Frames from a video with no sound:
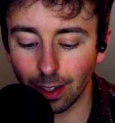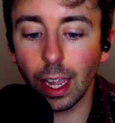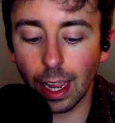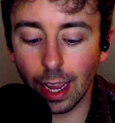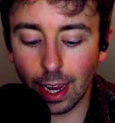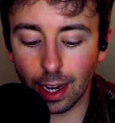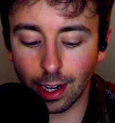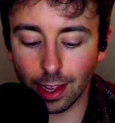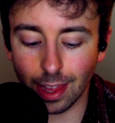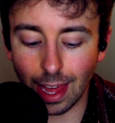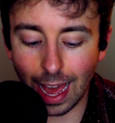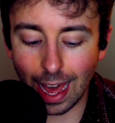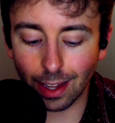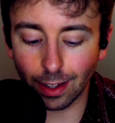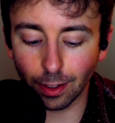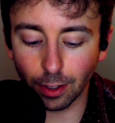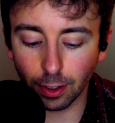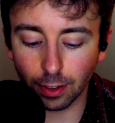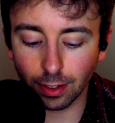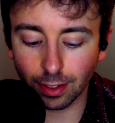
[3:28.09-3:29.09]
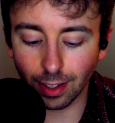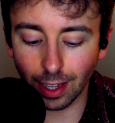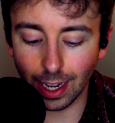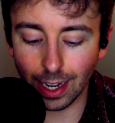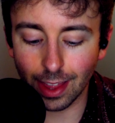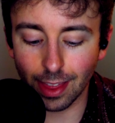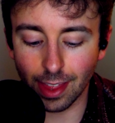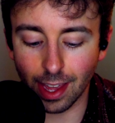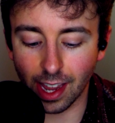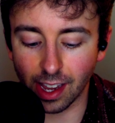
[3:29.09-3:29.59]
And that looks
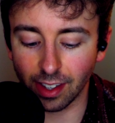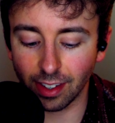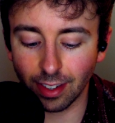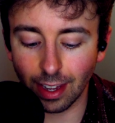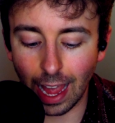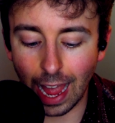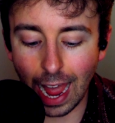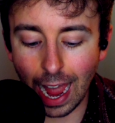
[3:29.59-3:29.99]
like this.